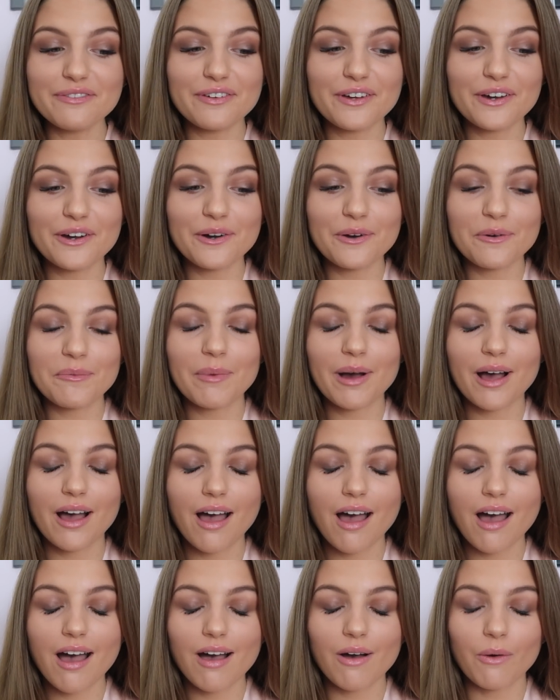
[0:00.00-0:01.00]
film
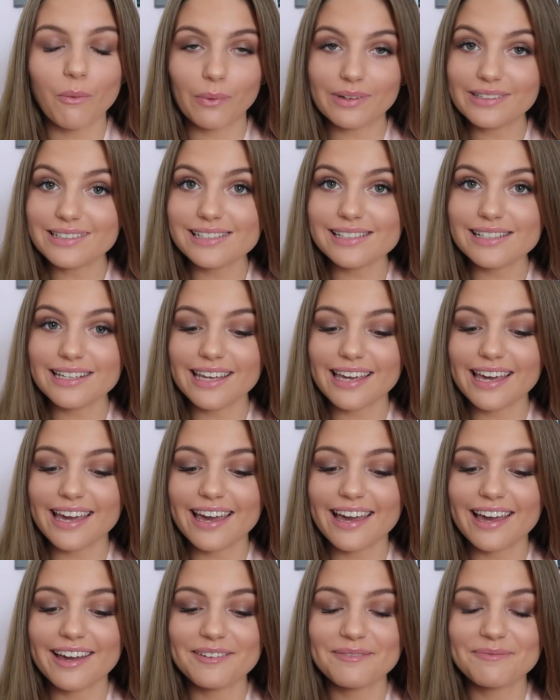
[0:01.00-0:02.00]
once a
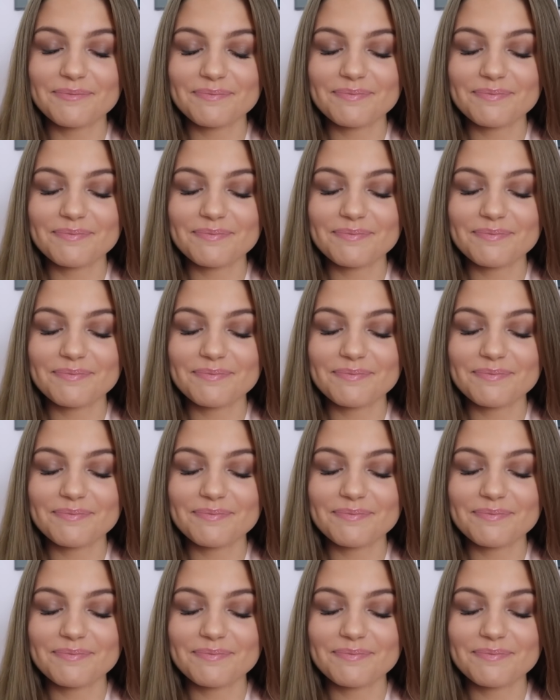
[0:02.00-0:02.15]
year,